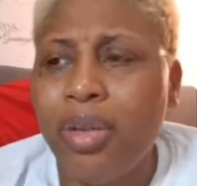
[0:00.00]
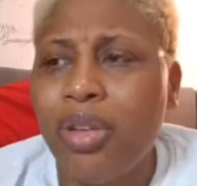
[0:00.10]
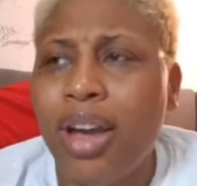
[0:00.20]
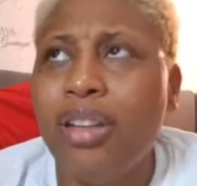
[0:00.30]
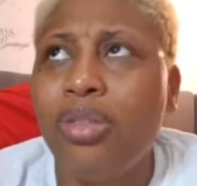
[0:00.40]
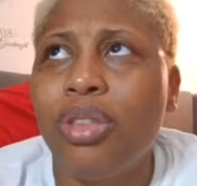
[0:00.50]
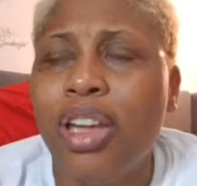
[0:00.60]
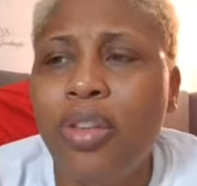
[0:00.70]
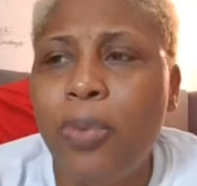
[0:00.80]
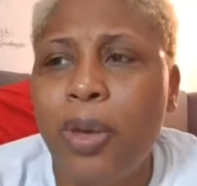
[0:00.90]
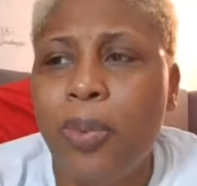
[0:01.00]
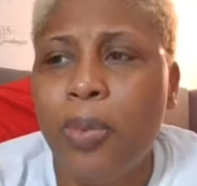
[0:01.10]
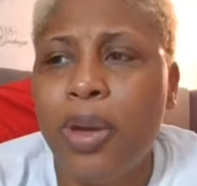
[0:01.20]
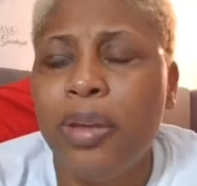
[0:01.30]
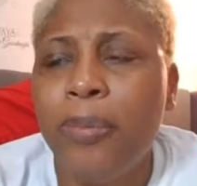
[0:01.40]
You know, I do love
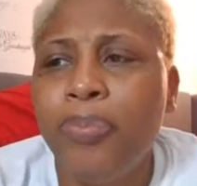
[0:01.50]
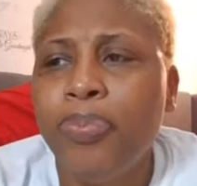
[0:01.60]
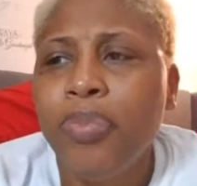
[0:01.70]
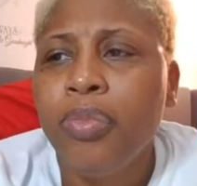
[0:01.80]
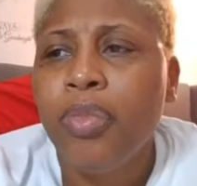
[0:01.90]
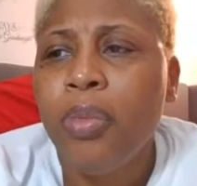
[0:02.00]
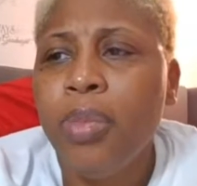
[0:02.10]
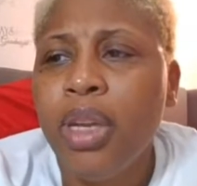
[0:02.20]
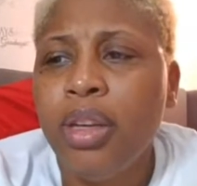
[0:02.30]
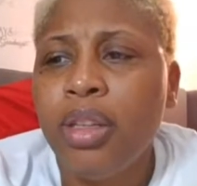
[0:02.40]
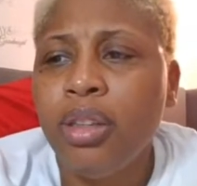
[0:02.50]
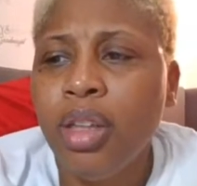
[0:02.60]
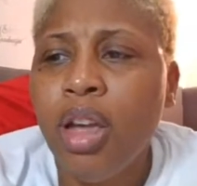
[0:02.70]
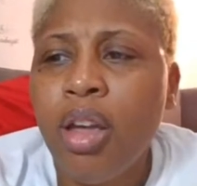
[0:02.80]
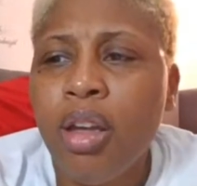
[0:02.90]
people, but being in
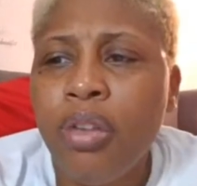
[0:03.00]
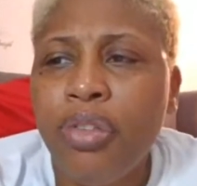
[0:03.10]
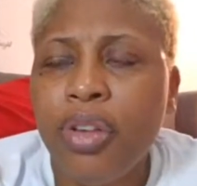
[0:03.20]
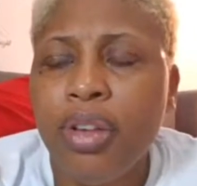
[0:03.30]
love